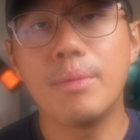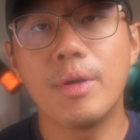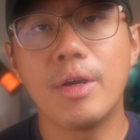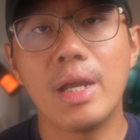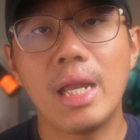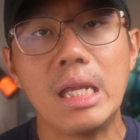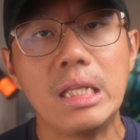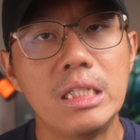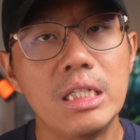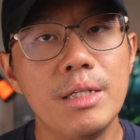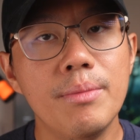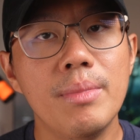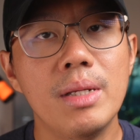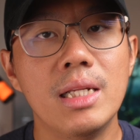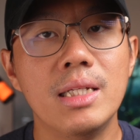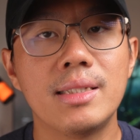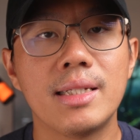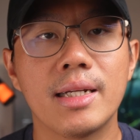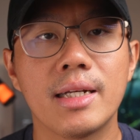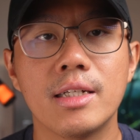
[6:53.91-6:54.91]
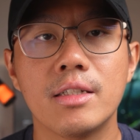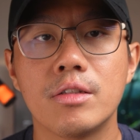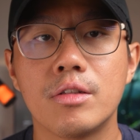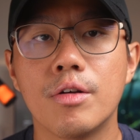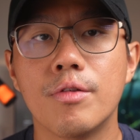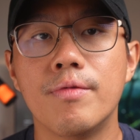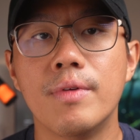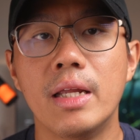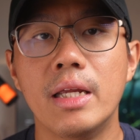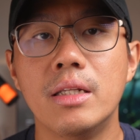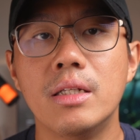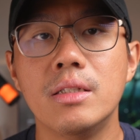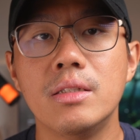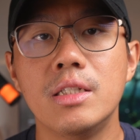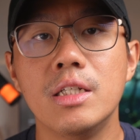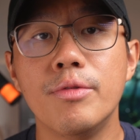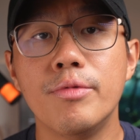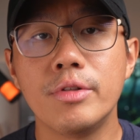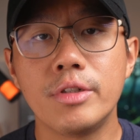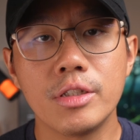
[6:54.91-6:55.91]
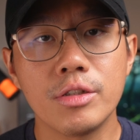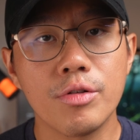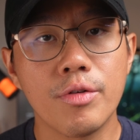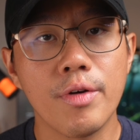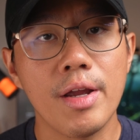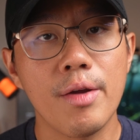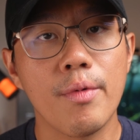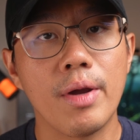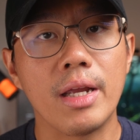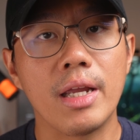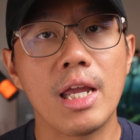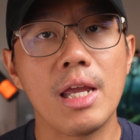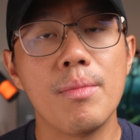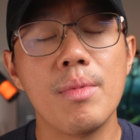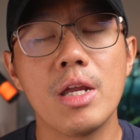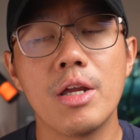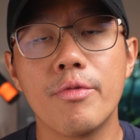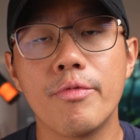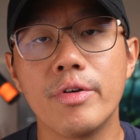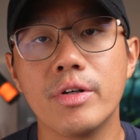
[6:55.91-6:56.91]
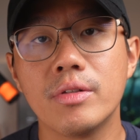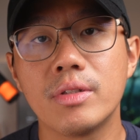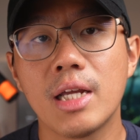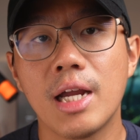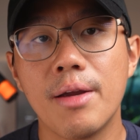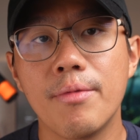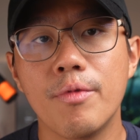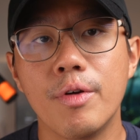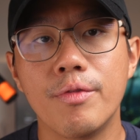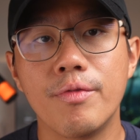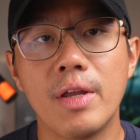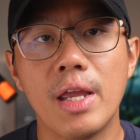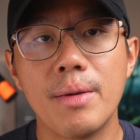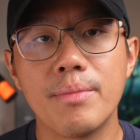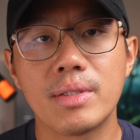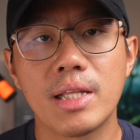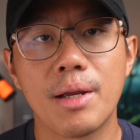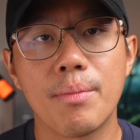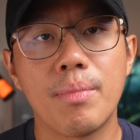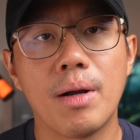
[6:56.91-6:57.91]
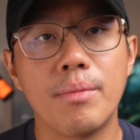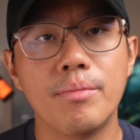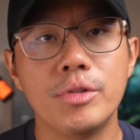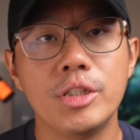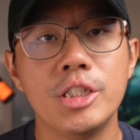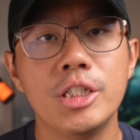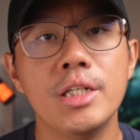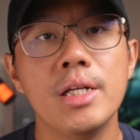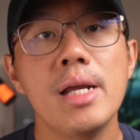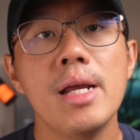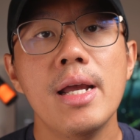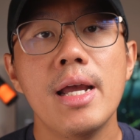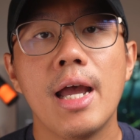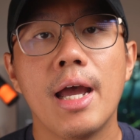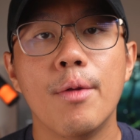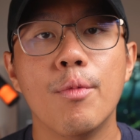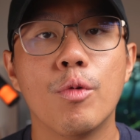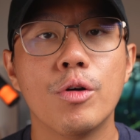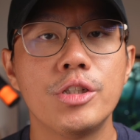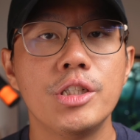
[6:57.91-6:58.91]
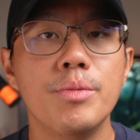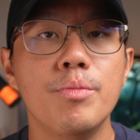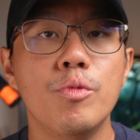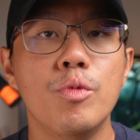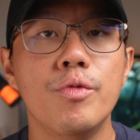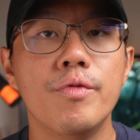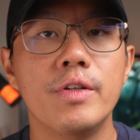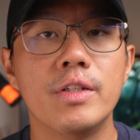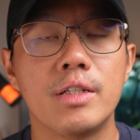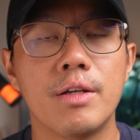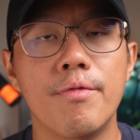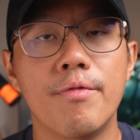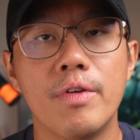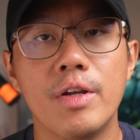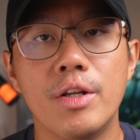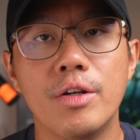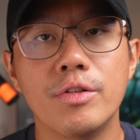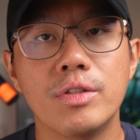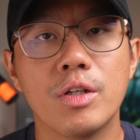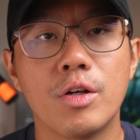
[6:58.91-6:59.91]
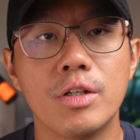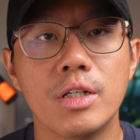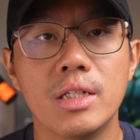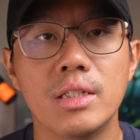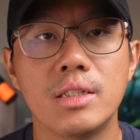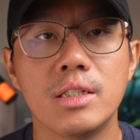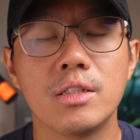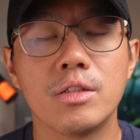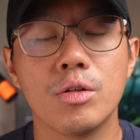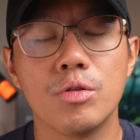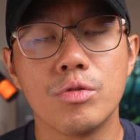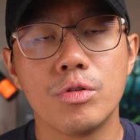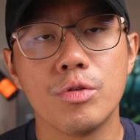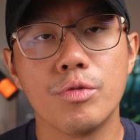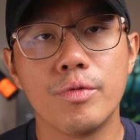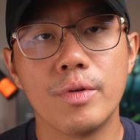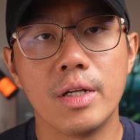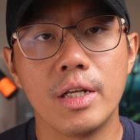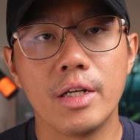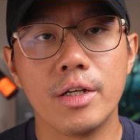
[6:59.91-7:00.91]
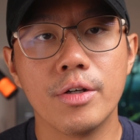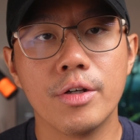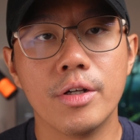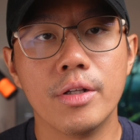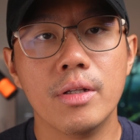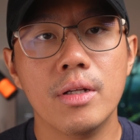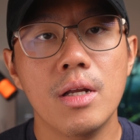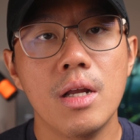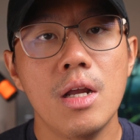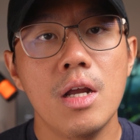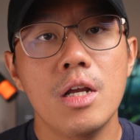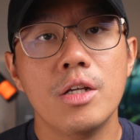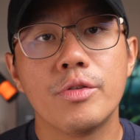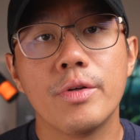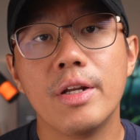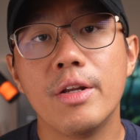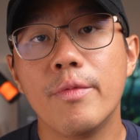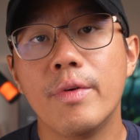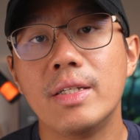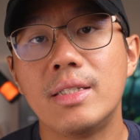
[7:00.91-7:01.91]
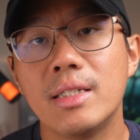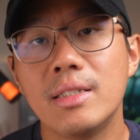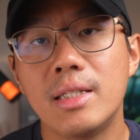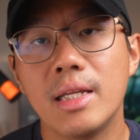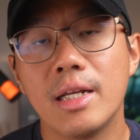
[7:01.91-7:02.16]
about 80 milliseconds of latency, which is great when gaming in real time with games like PUBG, and watching movies and videos on this is also really good. So anyways, let's